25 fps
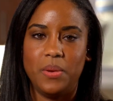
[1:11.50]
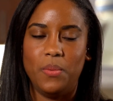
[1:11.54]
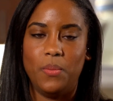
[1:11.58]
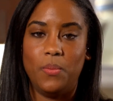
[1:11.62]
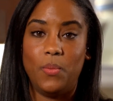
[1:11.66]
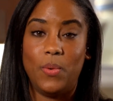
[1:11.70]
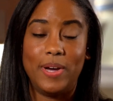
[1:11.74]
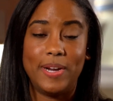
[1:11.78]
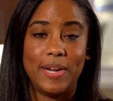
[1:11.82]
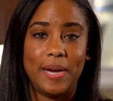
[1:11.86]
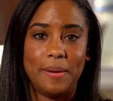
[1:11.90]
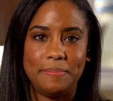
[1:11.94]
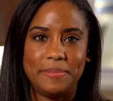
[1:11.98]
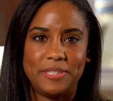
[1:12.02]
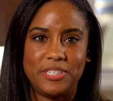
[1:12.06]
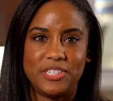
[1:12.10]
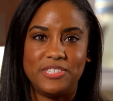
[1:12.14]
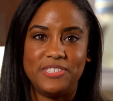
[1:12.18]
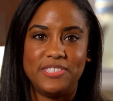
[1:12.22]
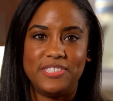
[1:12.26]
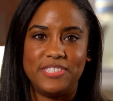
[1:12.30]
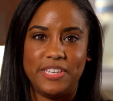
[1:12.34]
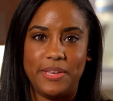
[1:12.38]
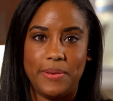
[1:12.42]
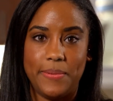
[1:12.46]
What
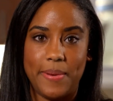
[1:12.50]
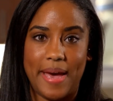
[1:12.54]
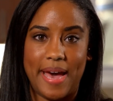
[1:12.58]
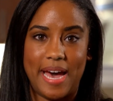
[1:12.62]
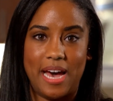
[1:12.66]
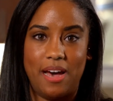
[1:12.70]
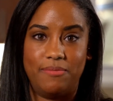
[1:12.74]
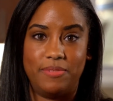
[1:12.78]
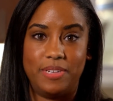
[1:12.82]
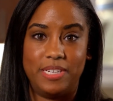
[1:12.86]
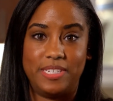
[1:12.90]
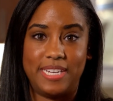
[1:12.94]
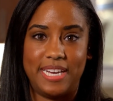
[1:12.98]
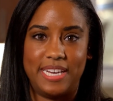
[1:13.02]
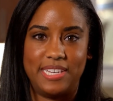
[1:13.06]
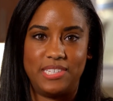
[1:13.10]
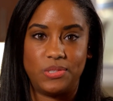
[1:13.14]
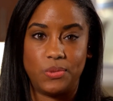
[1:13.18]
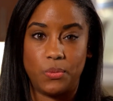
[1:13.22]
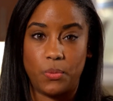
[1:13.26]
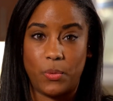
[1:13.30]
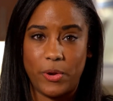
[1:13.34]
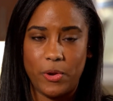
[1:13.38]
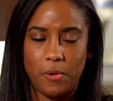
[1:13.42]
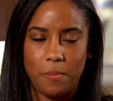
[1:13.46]
options do you have to test
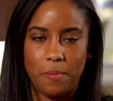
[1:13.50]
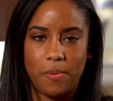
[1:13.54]
real